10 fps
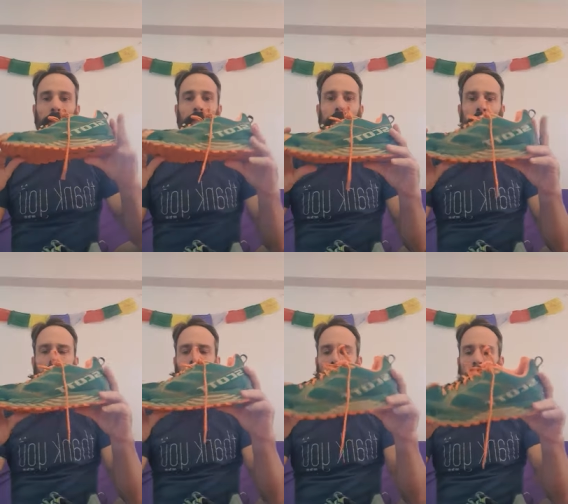This
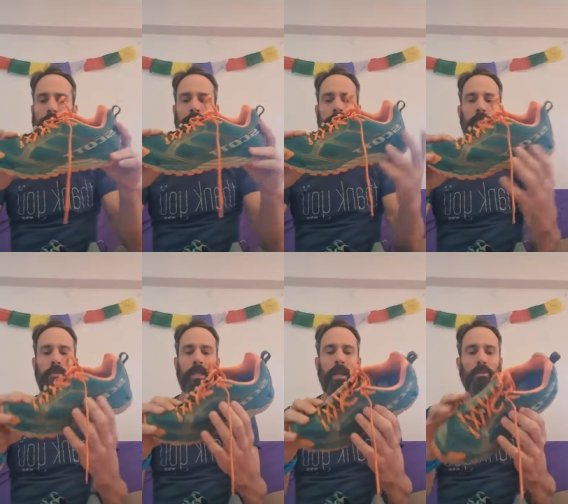shoe has a
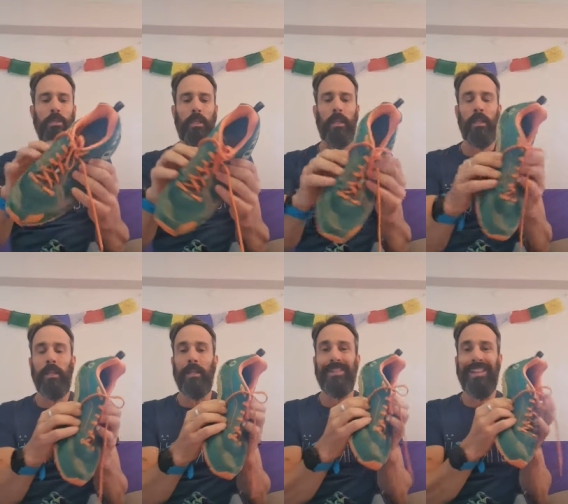substantially
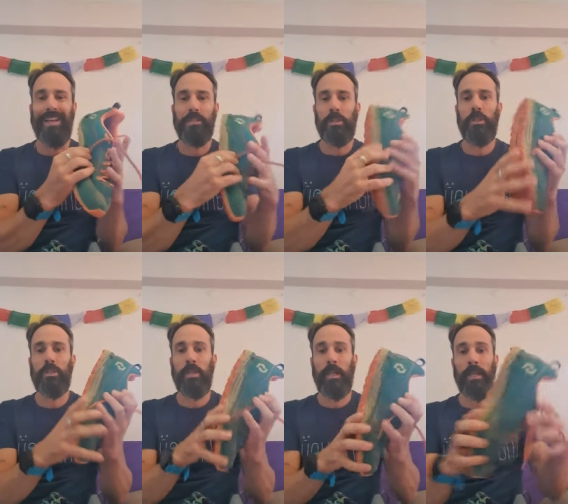less
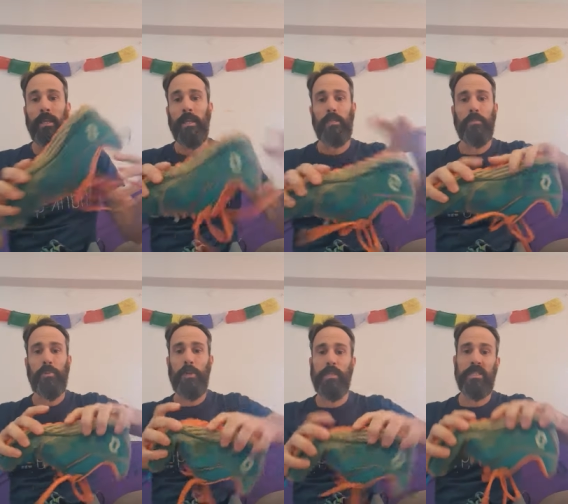cushioning. It's a
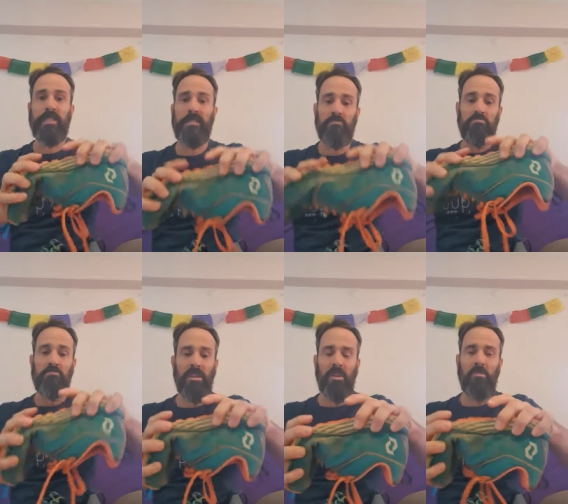pretty,
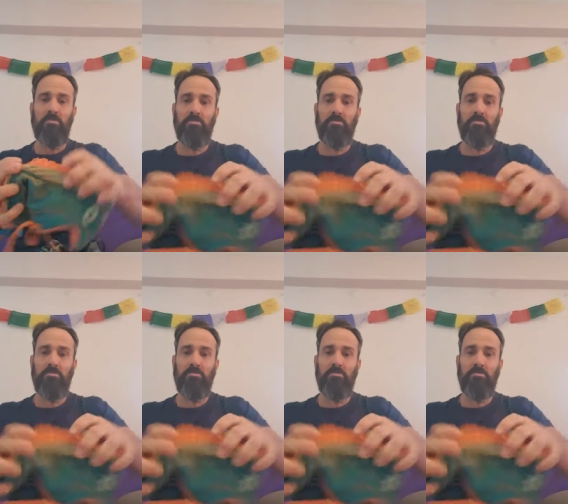you know,